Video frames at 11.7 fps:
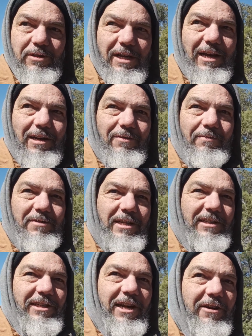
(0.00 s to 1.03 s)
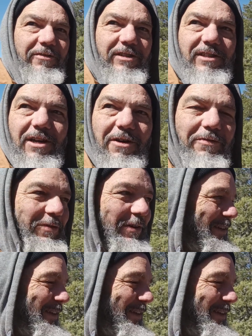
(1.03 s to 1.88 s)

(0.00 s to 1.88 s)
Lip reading: kind of takes care of itself.